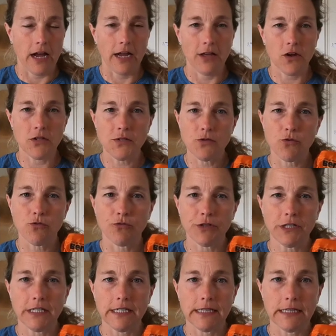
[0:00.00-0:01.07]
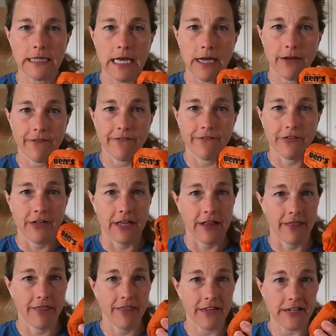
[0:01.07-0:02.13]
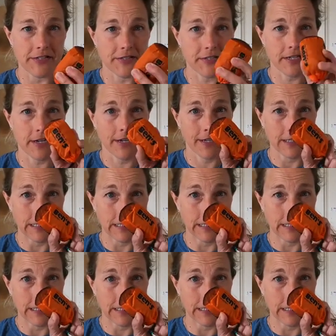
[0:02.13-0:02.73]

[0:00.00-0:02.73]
I also really love this